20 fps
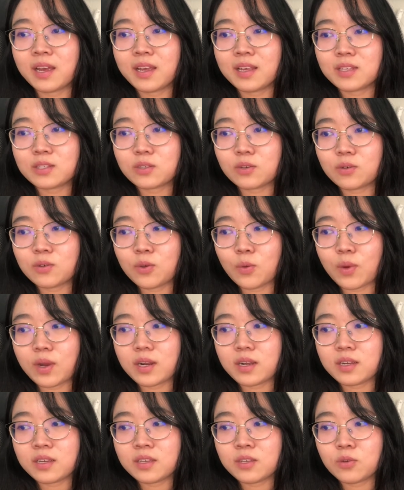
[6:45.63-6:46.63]
So you want
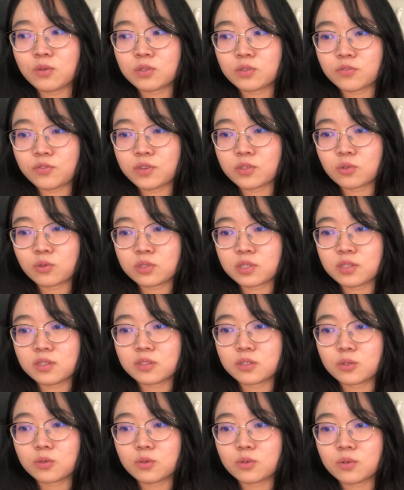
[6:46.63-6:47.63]
to use your resources in
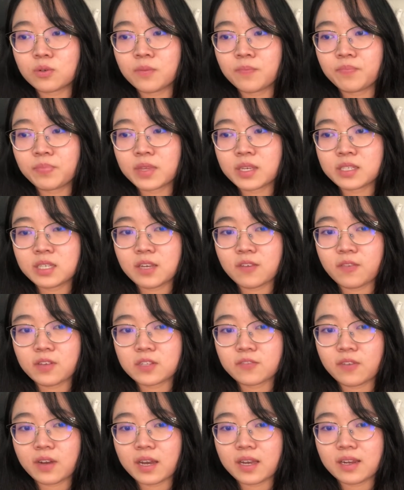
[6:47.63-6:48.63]
school, see if it's
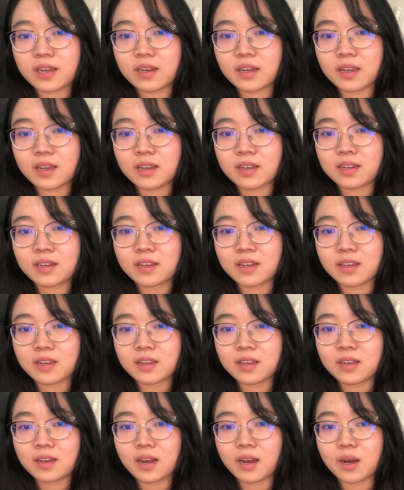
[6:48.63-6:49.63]
fine, and then
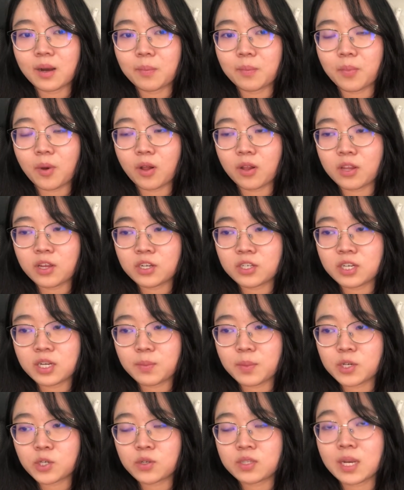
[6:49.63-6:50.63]
polish it,
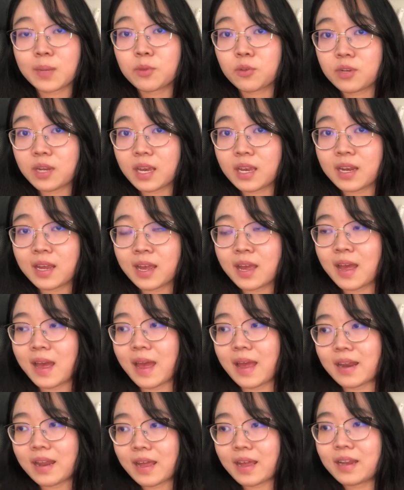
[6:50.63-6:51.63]
make sure it's up to date,
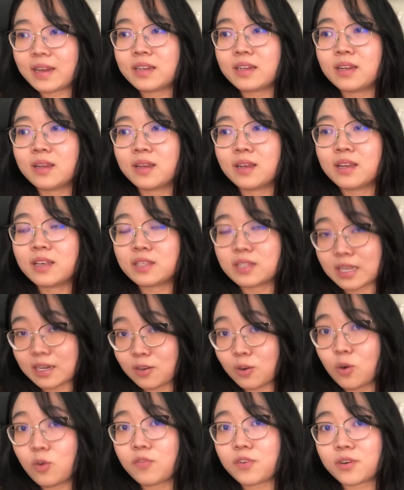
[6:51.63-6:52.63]
and then send it
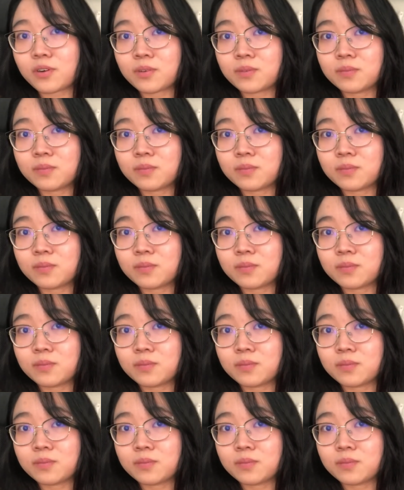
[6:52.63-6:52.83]
over.